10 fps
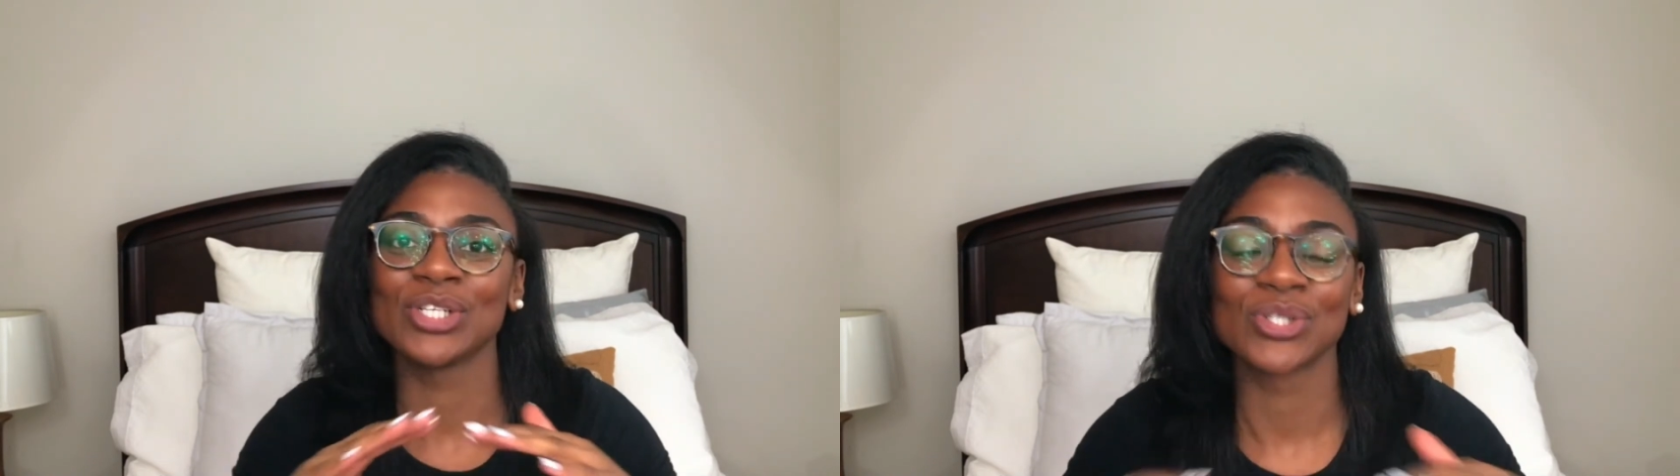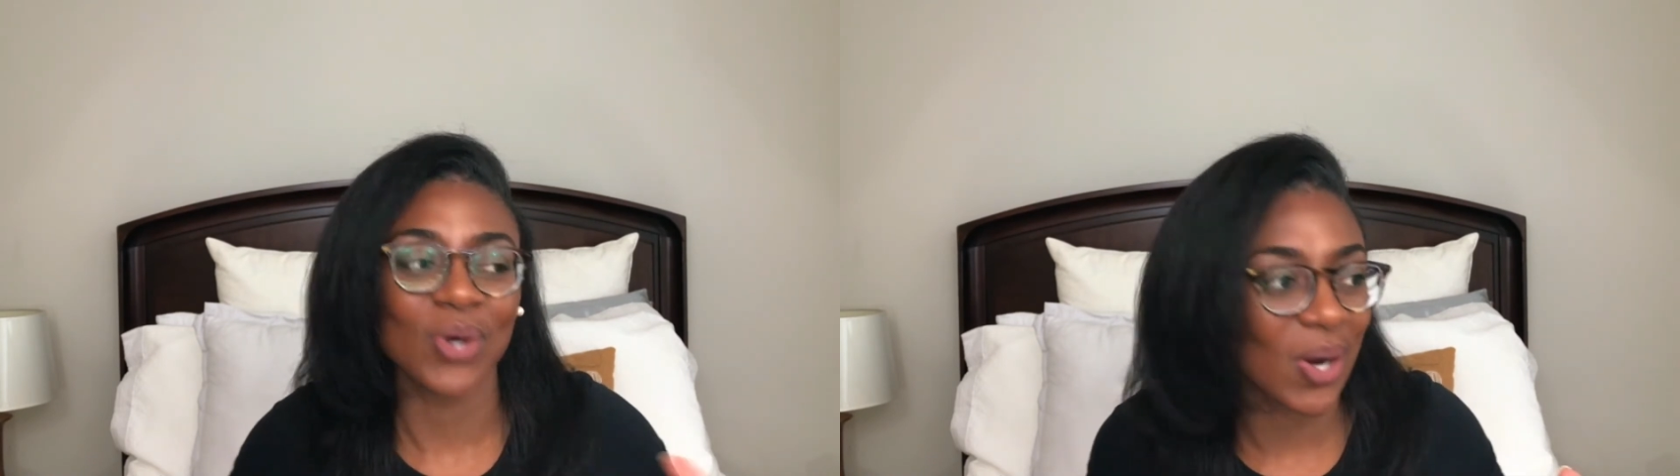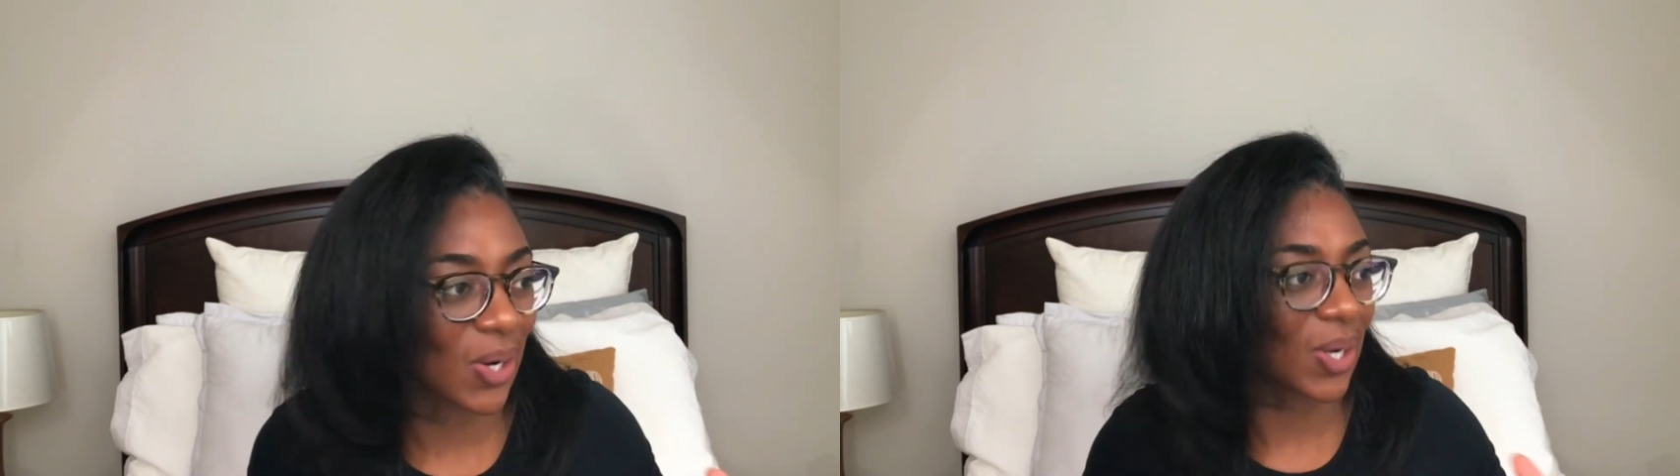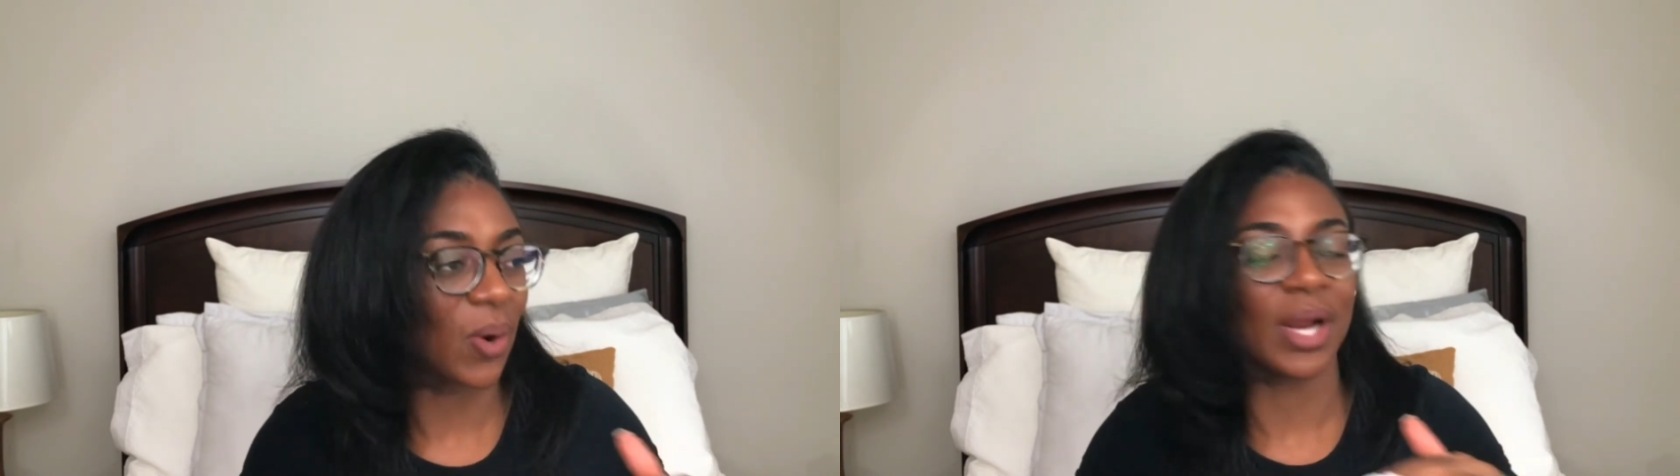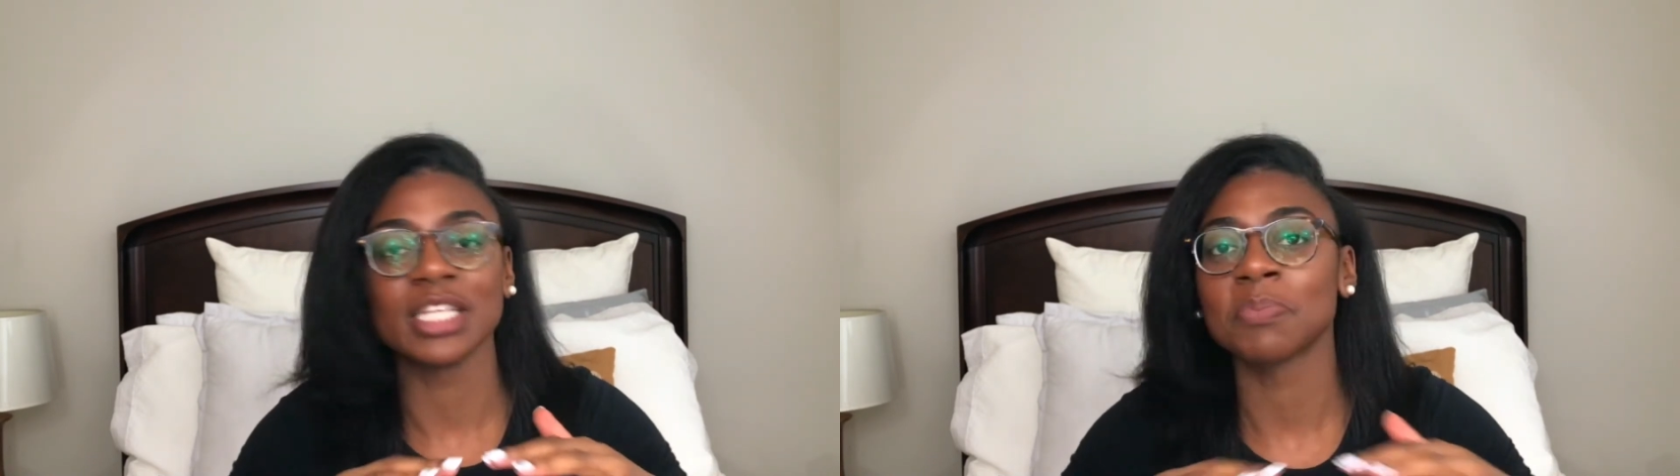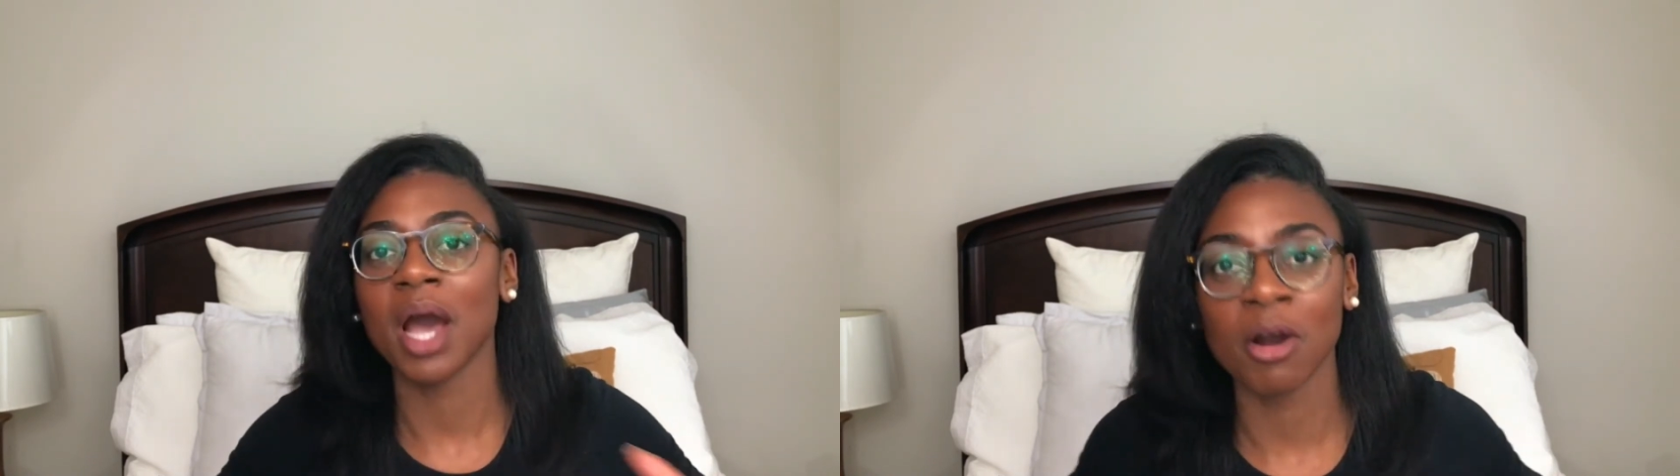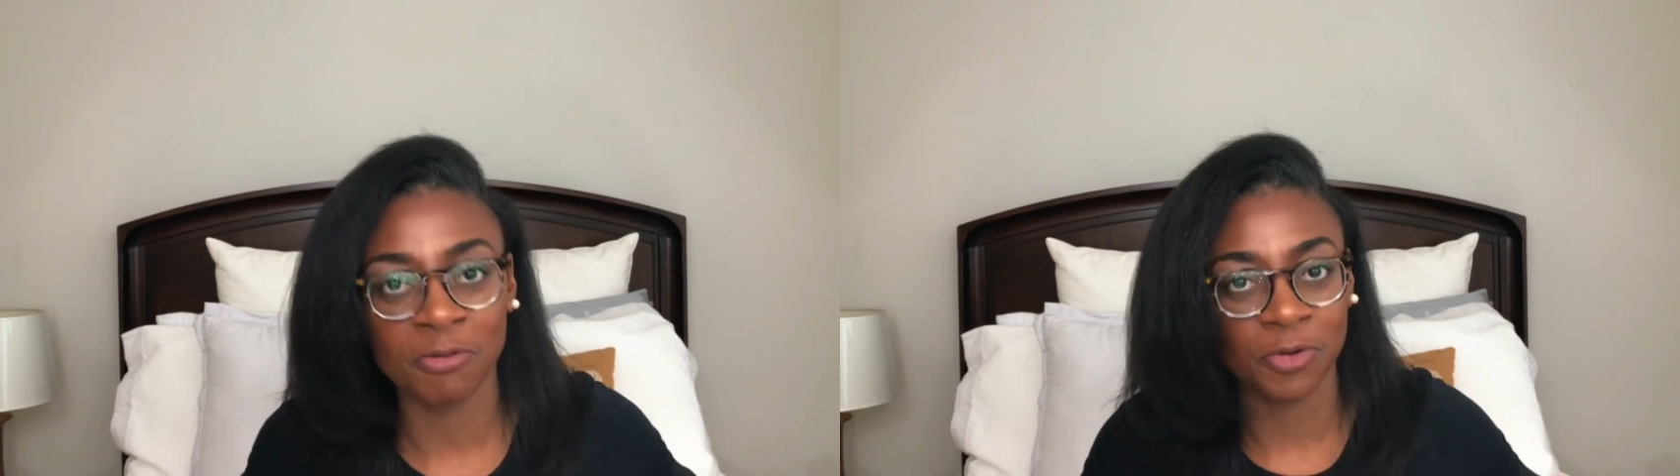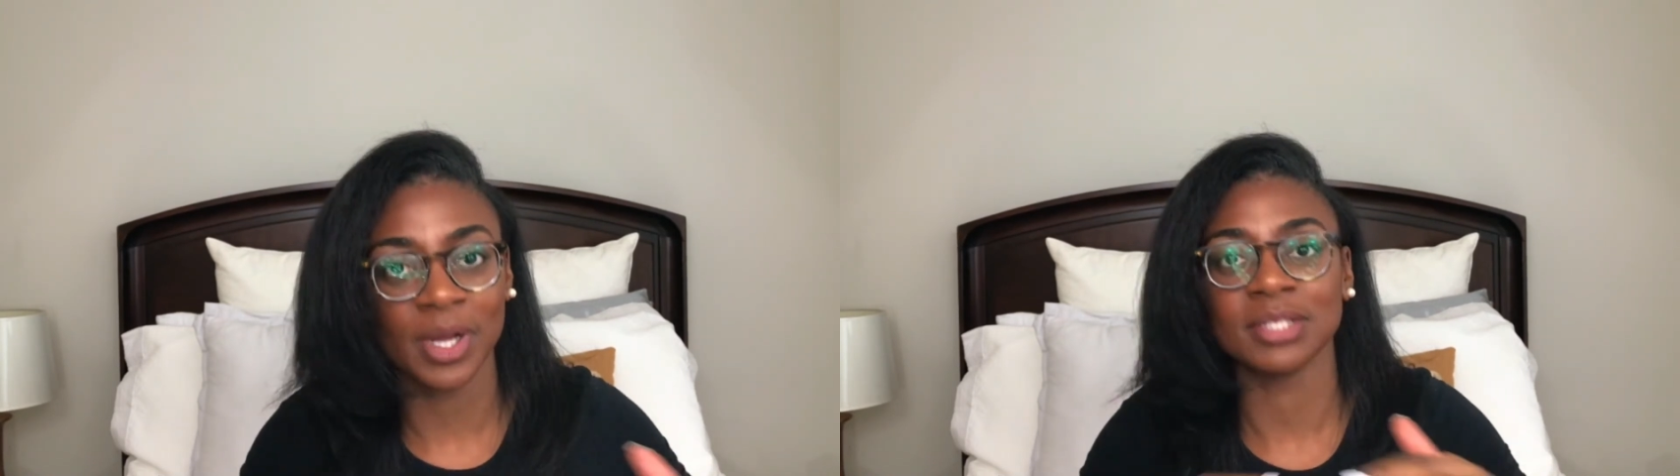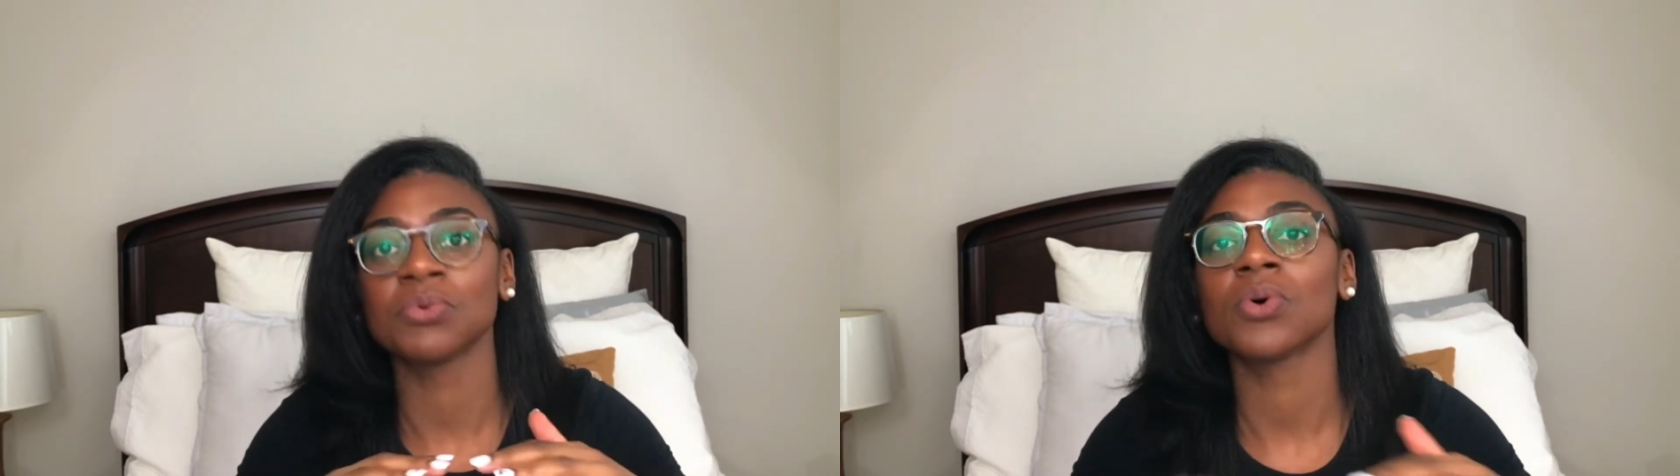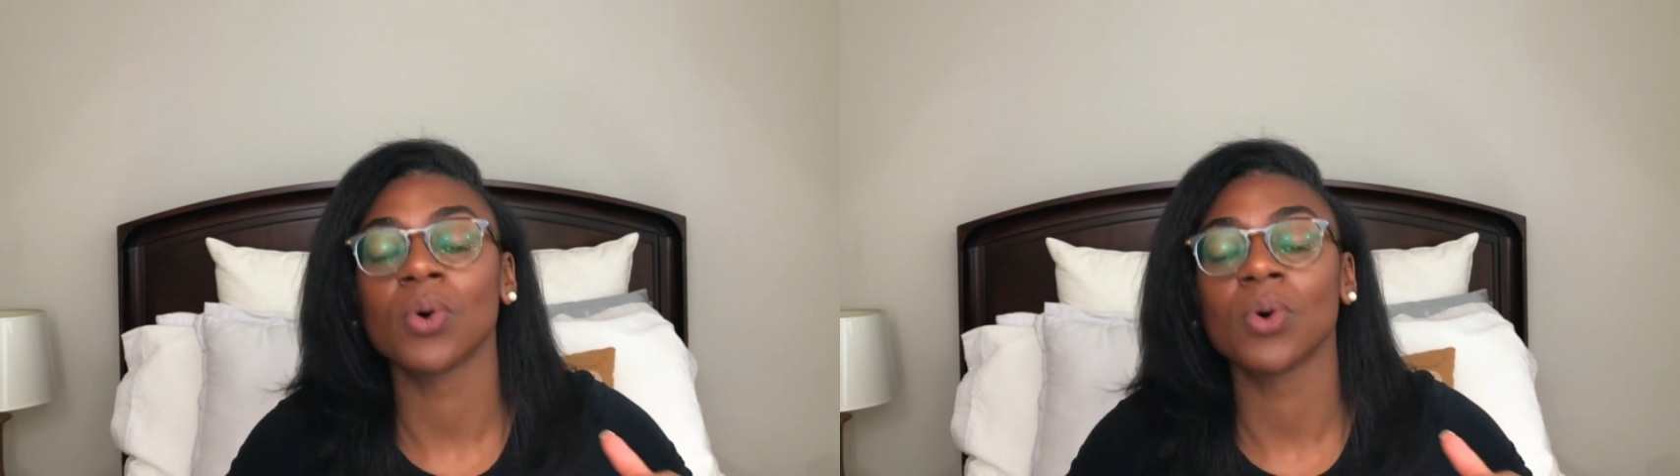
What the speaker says: strong or as powerful as